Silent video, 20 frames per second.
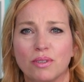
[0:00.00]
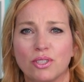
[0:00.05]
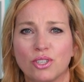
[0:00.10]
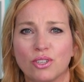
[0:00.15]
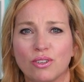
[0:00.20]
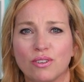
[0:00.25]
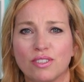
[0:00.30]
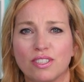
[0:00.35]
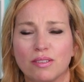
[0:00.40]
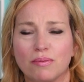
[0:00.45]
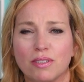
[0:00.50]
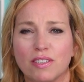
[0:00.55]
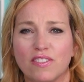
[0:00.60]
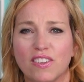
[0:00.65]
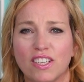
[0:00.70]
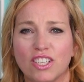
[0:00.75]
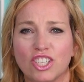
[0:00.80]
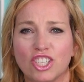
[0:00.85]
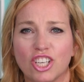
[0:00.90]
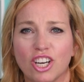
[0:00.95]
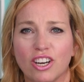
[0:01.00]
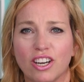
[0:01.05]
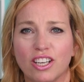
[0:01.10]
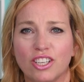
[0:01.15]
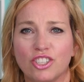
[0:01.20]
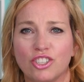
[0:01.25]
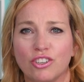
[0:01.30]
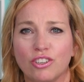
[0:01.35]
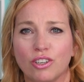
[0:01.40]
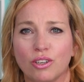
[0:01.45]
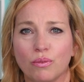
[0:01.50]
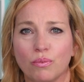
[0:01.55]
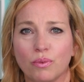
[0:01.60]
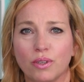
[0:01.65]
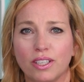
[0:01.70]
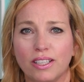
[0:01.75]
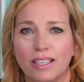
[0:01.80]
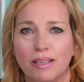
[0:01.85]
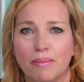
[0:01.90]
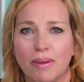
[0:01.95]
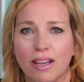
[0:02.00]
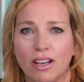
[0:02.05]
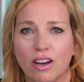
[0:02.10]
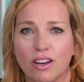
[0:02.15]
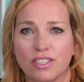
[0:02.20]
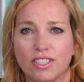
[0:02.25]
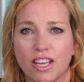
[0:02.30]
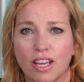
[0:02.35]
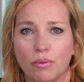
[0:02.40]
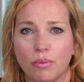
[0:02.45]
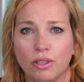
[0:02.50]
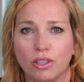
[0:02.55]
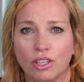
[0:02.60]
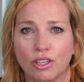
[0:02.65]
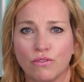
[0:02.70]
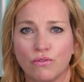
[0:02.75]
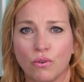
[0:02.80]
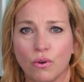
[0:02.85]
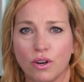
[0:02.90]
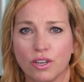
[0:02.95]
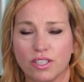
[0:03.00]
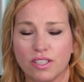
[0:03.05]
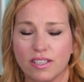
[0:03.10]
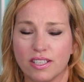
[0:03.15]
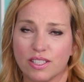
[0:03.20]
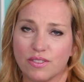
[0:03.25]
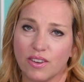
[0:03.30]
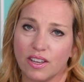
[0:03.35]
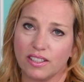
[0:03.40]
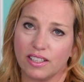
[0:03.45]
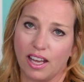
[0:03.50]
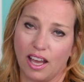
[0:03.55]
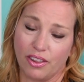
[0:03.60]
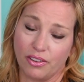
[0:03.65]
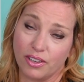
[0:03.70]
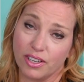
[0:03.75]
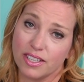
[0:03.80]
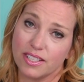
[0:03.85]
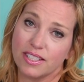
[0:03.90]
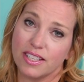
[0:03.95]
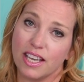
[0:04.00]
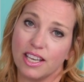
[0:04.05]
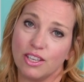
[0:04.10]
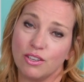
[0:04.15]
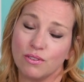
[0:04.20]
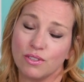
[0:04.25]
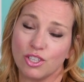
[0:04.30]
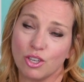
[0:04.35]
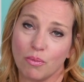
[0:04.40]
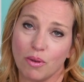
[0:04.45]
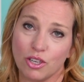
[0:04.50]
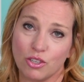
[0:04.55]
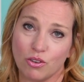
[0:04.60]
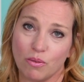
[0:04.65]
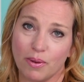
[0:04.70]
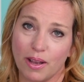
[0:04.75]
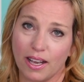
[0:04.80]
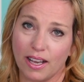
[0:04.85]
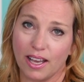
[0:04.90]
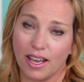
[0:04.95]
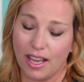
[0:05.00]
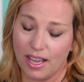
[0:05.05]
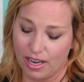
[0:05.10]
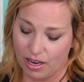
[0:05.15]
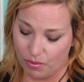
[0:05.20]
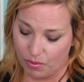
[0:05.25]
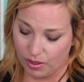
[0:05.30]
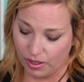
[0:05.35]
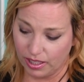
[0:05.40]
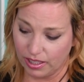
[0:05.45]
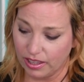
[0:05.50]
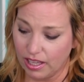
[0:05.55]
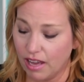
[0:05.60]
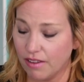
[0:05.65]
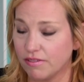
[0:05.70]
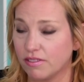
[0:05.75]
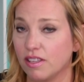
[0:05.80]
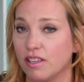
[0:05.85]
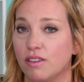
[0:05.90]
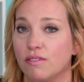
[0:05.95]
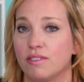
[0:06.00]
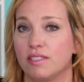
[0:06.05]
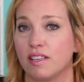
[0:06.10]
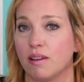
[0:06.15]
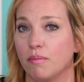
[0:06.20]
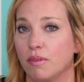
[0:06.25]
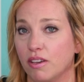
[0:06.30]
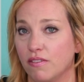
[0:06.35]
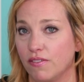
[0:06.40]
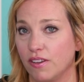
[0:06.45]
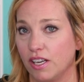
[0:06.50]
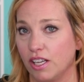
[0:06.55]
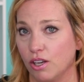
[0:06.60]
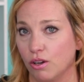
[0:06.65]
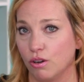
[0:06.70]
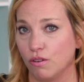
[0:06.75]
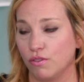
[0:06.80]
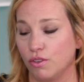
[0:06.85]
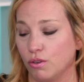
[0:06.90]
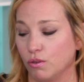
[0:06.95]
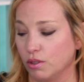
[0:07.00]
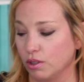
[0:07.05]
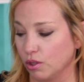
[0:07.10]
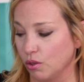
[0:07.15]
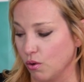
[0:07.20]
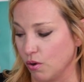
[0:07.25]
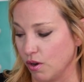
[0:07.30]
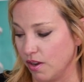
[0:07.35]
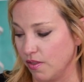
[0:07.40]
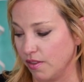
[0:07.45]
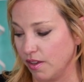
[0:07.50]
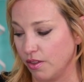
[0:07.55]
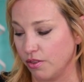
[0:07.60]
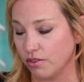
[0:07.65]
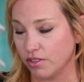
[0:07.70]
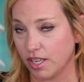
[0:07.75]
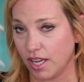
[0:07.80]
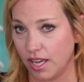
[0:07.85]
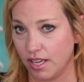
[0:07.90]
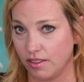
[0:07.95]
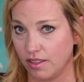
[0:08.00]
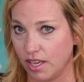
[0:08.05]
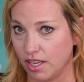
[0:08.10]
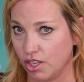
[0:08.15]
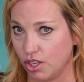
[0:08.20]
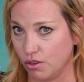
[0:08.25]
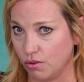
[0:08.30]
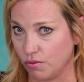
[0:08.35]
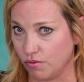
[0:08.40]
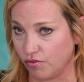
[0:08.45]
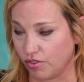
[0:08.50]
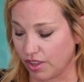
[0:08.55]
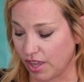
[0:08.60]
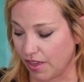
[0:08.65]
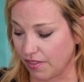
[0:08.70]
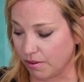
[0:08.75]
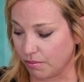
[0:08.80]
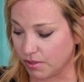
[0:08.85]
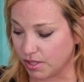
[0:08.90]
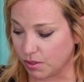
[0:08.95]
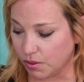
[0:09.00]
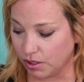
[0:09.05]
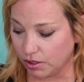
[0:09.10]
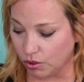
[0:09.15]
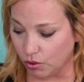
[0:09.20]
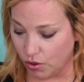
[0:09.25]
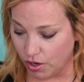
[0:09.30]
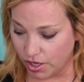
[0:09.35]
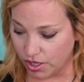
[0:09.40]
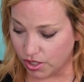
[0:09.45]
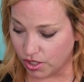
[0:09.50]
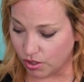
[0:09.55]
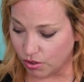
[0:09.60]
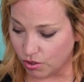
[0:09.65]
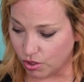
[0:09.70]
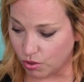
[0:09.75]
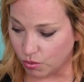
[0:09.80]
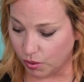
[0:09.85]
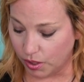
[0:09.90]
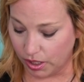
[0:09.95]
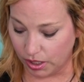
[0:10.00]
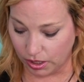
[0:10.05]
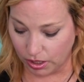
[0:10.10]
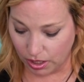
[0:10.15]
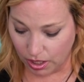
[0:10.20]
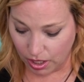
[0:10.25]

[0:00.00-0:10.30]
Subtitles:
Mr. Cruise TV and Sherry and Junior really make our day. We look forward to these fun gatherings. Thank you so much, Rebecca. And I really loved that you sent me a video of you and Lauren the other day. Thank you for that. That was sweet. Lauren is so sweet.